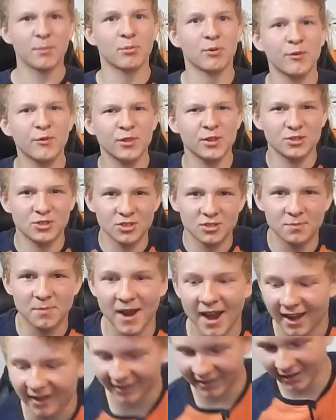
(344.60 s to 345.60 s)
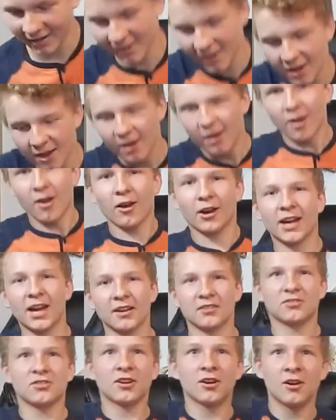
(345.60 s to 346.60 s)
privileges back.
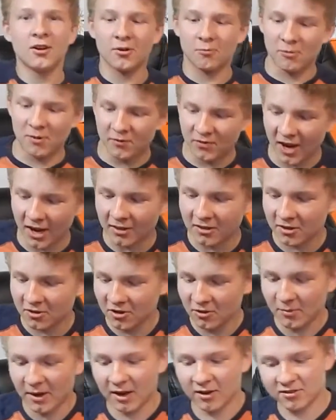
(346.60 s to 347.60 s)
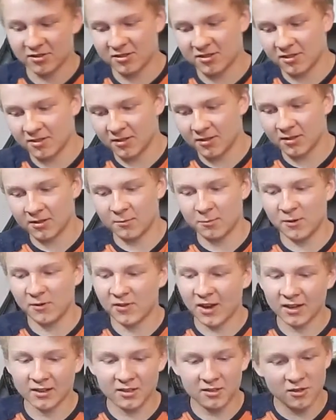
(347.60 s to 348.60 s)
Okay, so we've got the
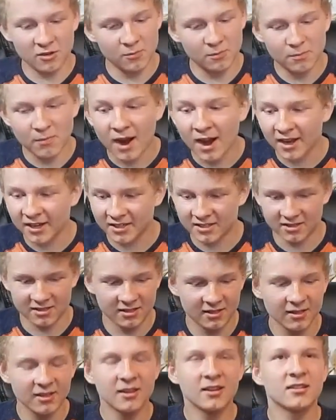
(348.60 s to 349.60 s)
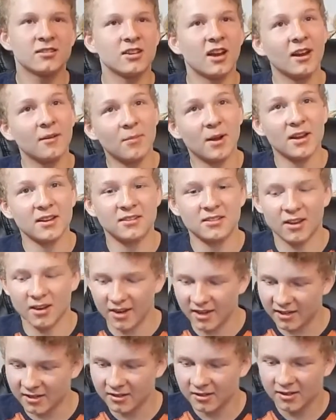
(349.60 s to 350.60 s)
two mice side by
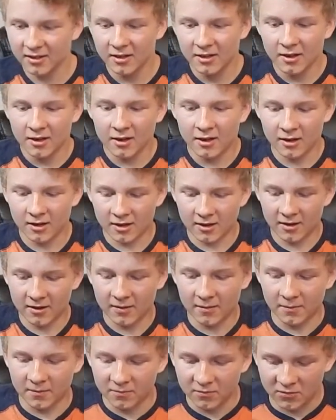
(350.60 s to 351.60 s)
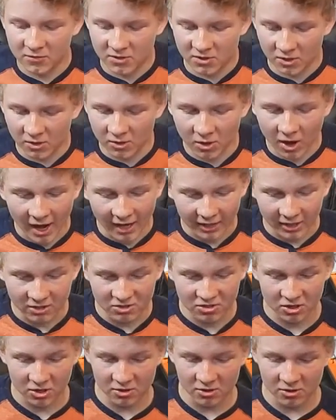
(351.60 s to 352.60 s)
side. So I can
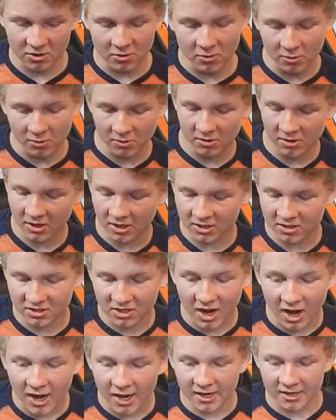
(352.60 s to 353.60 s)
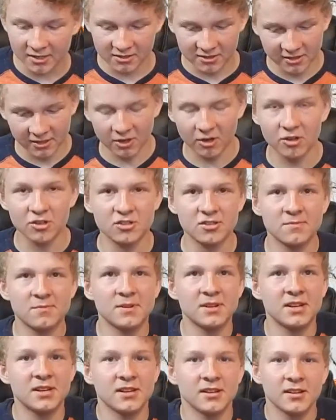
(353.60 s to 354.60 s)
show you the size, the
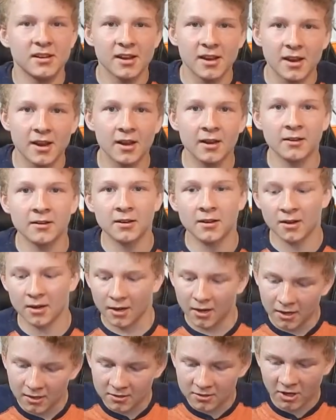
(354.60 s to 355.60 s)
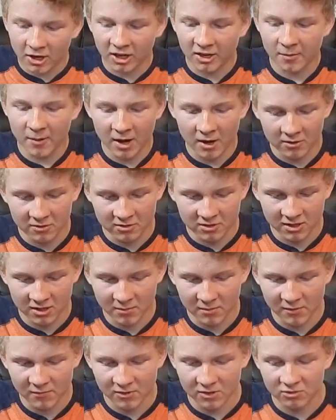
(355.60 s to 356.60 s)
RGB, and talk about
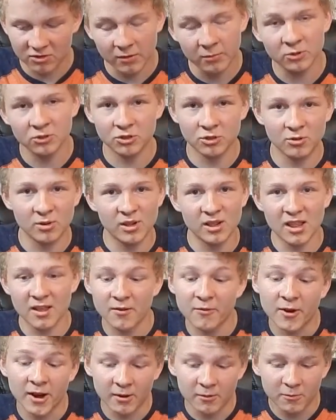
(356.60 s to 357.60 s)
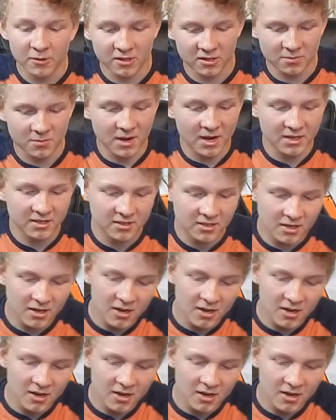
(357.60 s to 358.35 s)
some of the troubleshooting that I've had with these mice.